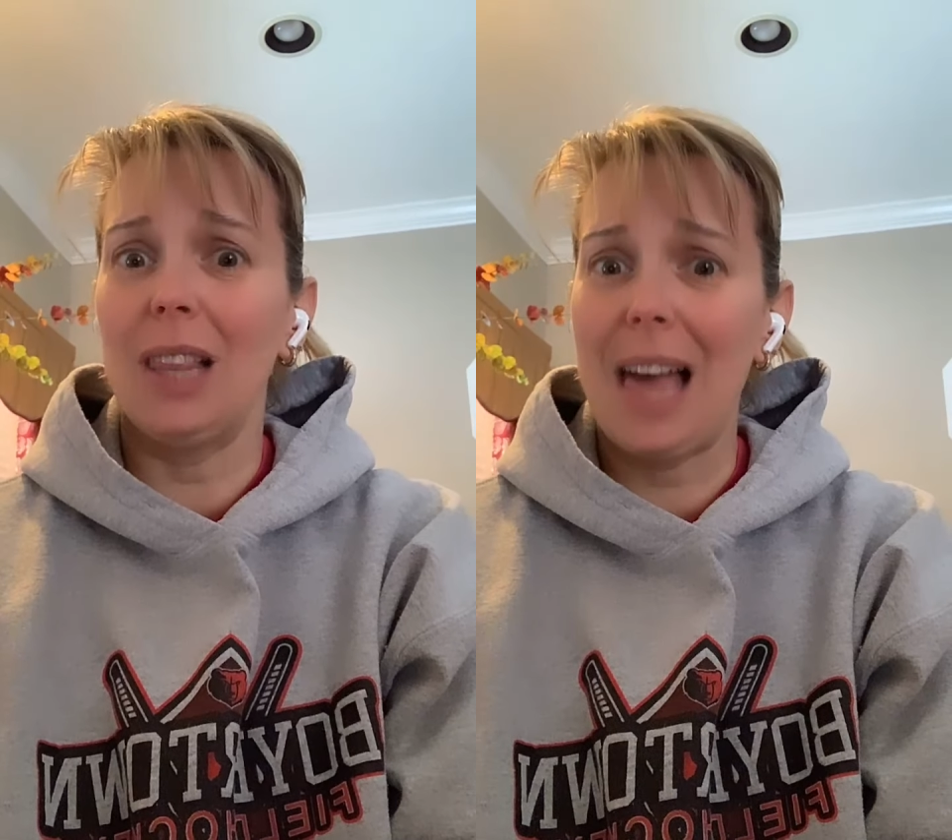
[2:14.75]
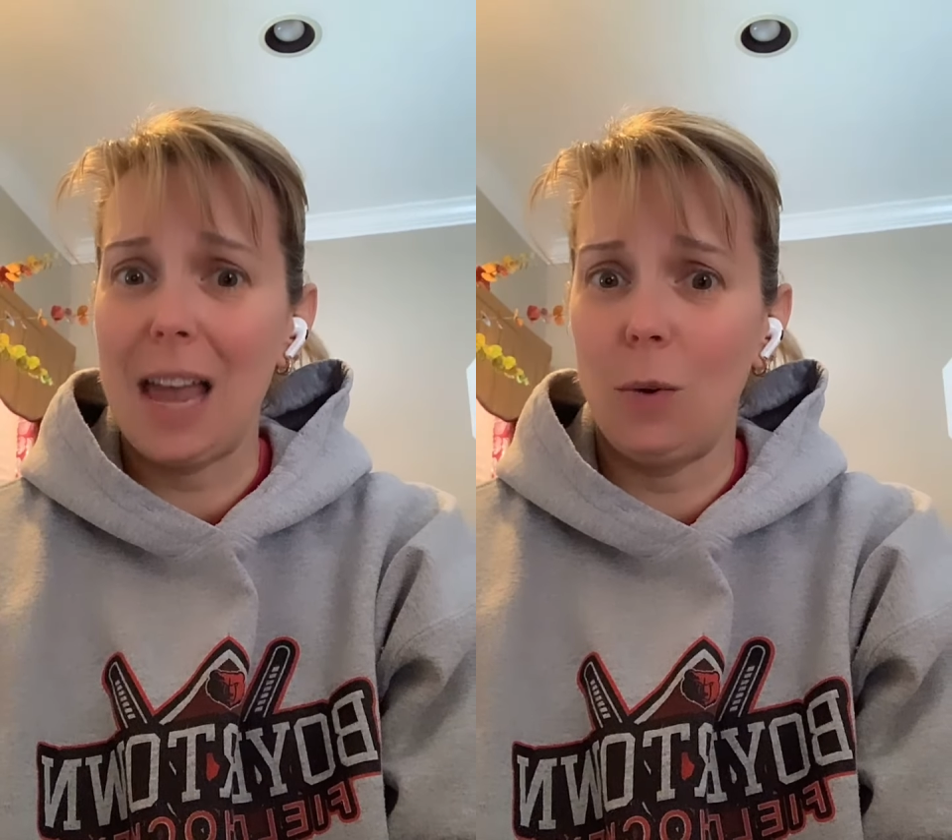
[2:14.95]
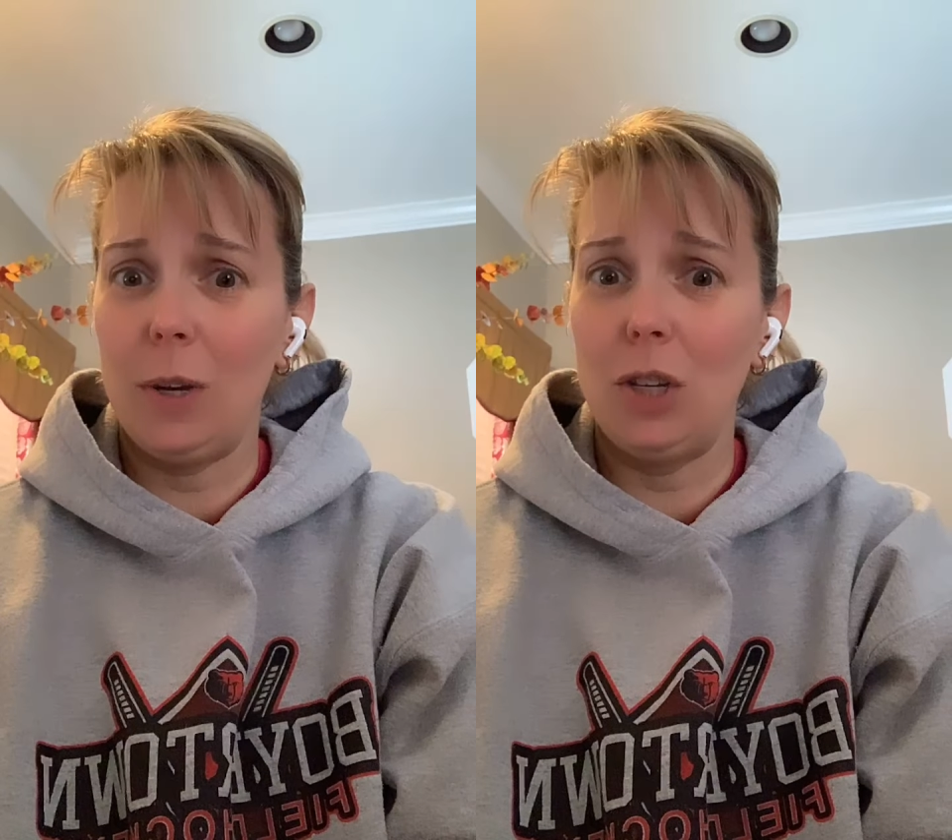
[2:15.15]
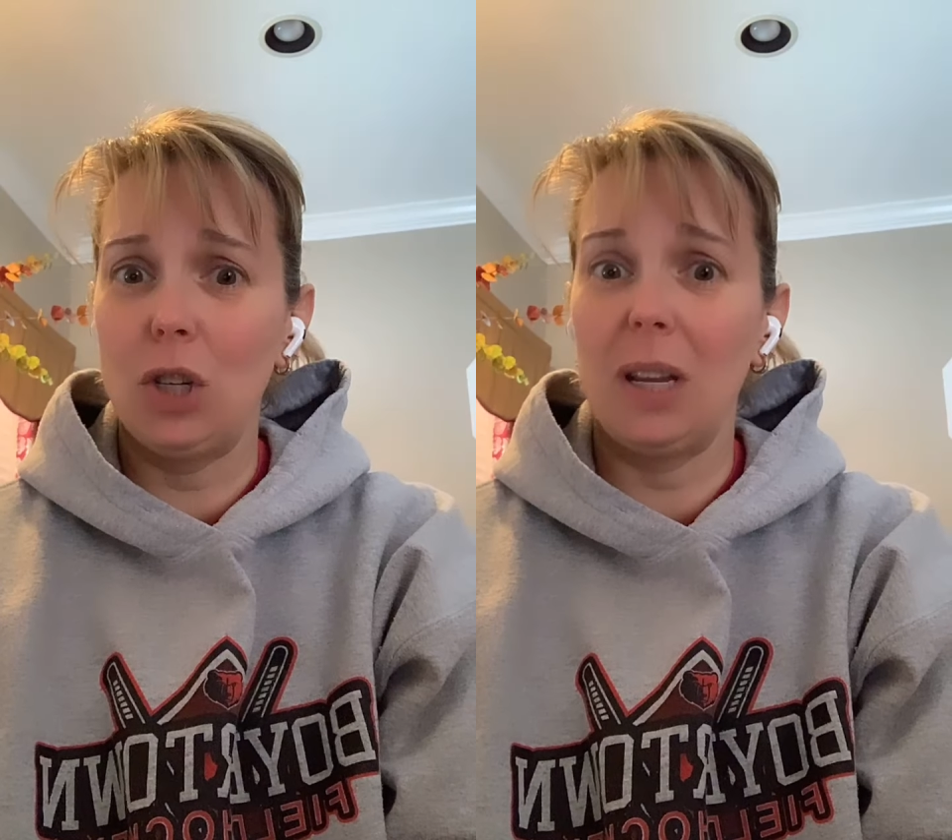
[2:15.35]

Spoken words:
language